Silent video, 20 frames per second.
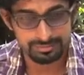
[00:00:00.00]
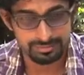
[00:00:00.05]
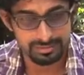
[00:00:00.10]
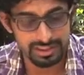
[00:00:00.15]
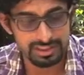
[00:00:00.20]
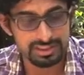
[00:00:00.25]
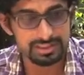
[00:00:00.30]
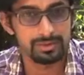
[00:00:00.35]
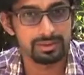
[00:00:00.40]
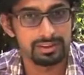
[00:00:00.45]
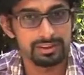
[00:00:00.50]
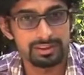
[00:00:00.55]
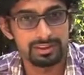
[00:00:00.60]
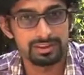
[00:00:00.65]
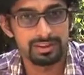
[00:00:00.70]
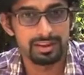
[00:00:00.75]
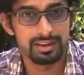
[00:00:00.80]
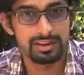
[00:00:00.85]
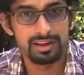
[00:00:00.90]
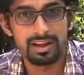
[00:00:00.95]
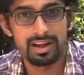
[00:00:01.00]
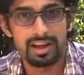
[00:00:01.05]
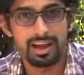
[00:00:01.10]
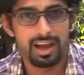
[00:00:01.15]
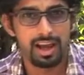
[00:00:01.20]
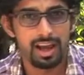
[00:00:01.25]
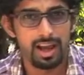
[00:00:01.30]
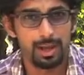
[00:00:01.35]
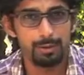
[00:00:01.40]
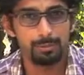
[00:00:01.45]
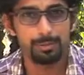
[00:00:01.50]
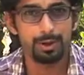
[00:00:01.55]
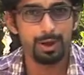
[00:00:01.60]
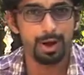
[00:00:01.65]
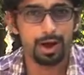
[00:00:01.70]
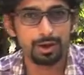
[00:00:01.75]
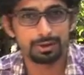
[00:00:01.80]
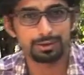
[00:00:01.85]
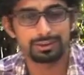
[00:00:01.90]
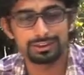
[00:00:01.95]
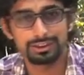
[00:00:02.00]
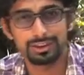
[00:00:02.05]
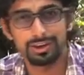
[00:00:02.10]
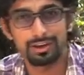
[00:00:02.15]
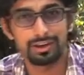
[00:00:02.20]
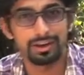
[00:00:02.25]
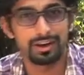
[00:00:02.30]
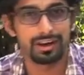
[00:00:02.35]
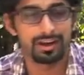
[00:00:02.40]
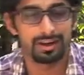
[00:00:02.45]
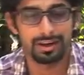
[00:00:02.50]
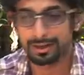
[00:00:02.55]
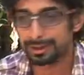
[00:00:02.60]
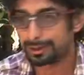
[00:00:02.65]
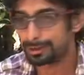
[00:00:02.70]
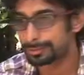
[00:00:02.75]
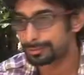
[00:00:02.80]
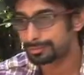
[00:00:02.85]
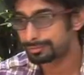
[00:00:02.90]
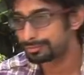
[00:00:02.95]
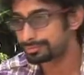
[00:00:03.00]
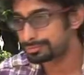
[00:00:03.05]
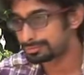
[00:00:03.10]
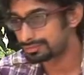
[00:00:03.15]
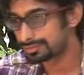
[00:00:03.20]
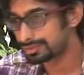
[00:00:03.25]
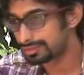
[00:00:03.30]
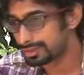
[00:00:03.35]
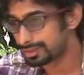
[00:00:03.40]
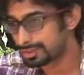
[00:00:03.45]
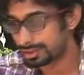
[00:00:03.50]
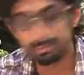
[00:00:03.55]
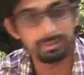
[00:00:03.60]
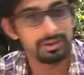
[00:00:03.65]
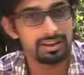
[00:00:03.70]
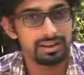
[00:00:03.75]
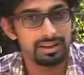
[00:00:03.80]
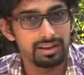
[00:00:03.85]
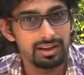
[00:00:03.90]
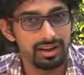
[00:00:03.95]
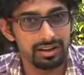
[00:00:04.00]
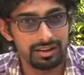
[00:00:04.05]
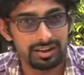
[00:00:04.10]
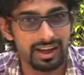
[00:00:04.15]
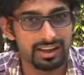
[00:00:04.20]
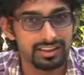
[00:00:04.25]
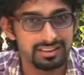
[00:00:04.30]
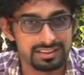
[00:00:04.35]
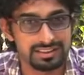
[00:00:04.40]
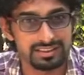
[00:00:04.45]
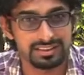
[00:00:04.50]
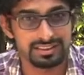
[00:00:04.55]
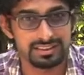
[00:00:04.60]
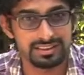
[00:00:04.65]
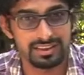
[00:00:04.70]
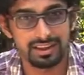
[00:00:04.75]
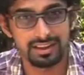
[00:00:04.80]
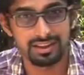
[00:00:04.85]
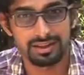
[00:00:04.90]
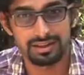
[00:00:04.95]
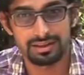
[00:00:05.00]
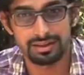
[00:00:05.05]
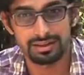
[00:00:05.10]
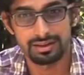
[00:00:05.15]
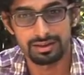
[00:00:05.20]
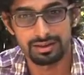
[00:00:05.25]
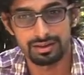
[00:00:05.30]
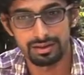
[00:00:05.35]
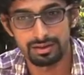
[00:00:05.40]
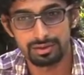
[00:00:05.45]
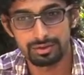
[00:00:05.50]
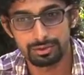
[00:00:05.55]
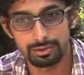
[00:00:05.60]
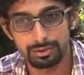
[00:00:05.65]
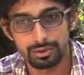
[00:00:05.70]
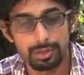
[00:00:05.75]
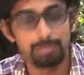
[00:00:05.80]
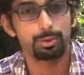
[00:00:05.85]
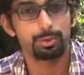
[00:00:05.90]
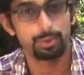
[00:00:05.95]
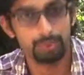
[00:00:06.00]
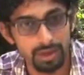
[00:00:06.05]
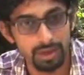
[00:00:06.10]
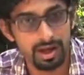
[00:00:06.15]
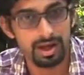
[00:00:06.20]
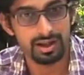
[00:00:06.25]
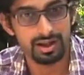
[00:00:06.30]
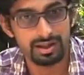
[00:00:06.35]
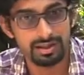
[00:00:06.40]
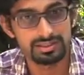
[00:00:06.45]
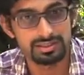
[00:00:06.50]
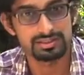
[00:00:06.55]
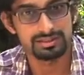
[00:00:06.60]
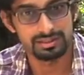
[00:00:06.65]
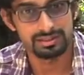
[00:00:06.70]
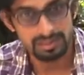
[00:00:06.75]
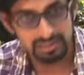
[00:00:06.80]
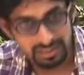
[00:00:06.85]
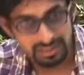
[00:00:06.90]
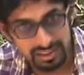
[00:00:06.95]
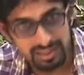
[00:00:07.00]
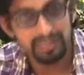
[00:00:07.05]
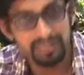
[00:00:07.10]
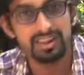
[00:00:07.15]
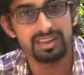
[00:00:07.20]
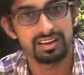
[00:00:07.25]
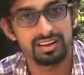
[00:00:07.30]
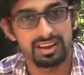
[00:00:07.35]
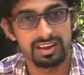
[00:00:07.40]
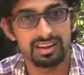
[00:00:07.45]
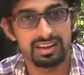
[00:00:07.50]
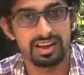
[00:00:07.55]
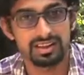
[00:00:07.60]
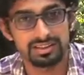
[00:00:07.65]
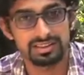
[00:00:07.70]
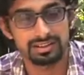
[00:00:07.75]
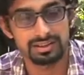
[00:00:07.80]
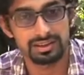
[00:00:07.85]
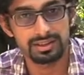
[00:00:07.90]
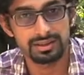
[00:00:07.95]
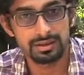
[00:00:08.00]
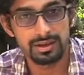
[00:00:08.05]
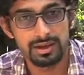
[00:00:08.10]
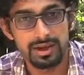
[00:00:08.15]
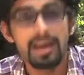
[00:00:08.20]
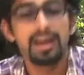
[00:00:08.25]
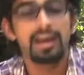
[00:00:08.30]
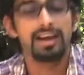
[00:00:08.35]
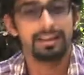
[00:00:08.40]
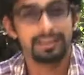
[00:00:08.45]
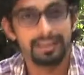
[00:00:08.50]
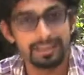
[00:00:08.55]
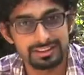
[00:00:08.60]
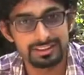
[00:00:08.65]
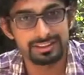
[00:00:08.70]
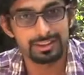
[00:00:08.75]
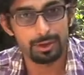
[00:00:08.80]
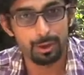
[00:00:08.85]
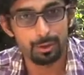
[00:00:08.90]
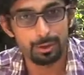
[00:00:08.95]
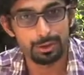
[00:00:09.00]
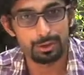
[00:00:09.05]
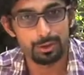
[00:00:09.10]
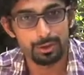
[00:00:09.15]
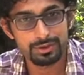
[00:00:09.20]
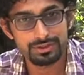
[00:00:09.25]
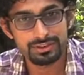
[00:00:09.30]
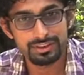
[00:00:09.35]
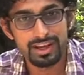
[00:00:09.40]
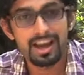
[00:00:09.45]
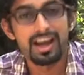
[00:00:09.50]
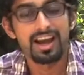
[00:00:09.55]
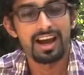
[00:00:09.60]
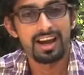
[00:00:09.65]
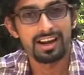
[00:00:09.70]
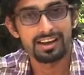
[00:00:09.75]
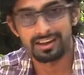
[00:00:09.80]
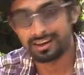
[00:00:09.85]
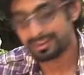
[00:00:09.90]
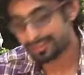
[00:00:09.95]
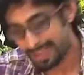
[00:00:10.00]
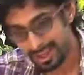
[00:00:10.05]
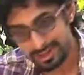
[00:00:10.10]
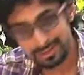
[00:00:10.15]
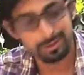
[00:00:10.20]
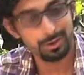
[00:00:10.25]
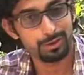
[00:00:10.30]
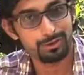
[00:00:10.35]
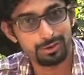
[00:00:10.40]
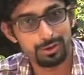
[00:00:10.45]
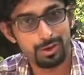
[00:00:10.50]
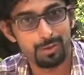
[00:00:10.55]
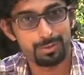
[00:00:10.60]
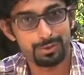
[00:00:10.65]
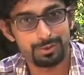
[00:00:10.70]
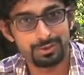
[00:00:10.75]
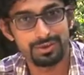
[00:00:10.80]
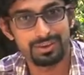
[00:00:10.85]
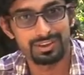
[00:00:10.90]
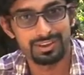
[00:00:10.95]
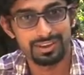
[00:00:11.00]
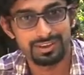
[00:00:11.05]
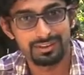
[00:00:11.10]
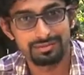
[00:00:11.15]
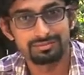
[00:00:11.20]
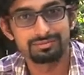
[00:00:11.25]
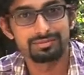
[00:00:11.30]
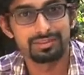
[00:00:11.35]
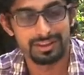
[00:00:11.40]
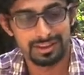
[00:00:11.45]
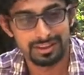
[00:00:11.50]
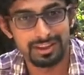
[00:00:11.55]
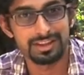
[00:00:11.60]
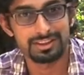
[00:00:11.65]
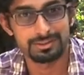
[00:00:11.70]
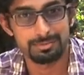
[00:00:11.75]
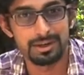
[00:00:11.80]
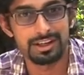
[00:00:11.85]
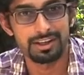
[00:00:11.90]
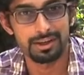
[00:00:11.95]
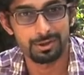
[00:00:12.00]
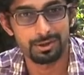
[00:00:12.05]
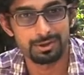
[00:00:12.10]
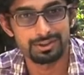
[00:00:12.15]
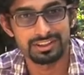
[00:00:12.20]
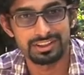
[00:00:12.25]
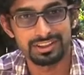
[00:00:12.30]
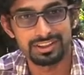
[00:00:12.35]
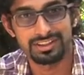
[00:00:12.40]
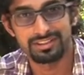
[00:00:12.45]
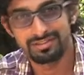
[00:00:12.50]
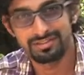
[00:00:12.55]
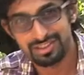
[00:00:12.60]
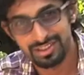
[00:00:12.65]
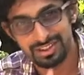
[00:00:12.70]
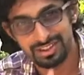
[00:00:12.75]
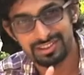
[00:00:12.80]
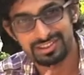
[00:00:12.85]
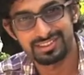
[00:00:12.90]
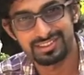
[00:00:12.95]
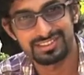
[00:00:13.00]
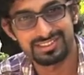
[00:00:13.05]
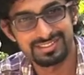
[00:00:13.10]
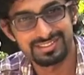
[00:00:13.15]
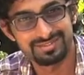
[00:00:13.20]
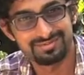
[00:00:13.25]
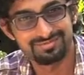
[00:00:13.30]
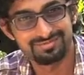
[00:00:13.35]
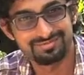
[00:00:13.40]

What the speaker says: this will help you out, or this will be nice to improve the living in our city. Let's see how it goes, and thanks a lot for the opportunity. Let's build a good city. Cheers.